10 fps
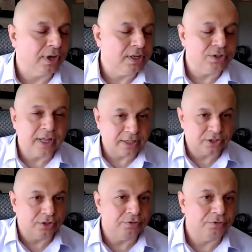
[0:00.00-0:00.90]
Okay. So
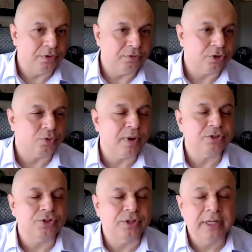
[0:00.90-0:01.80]
that's the first
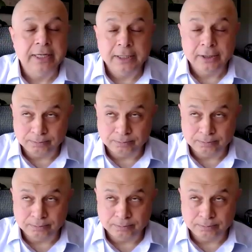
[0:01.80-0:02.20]
question.